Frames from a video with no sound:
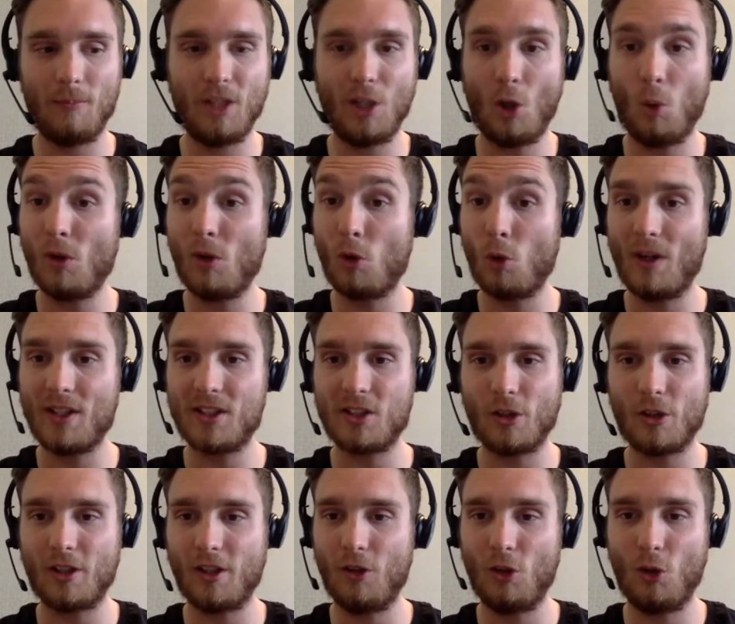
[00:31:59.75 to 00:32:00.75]
you know, we're always
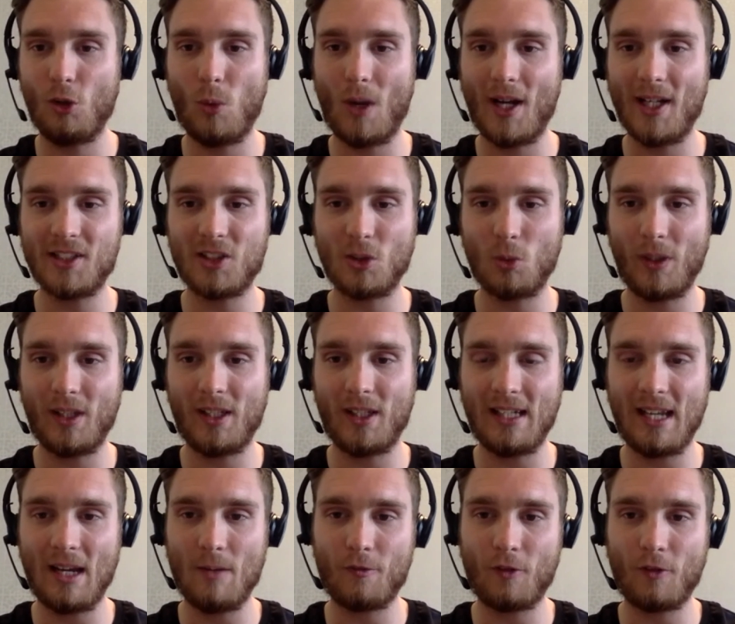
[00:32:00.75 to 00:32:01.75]
looking at new ways that we can
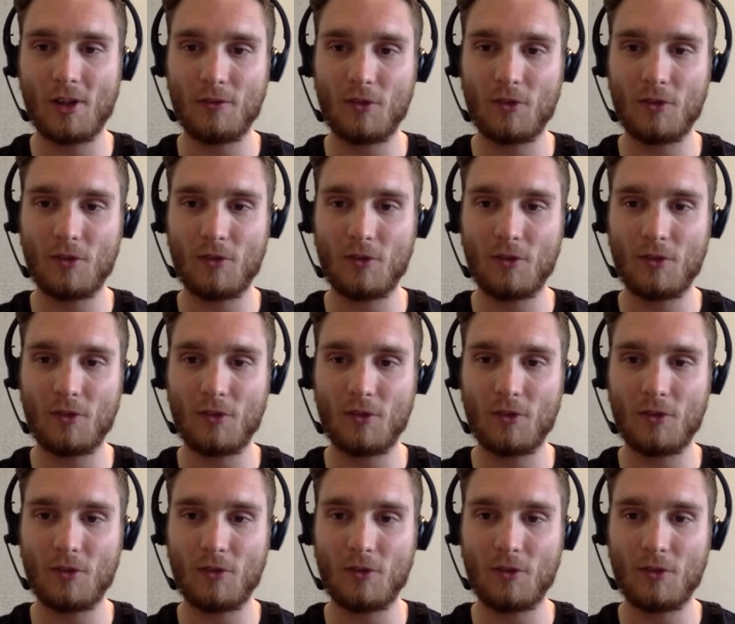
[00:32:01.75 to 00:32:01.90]
get in front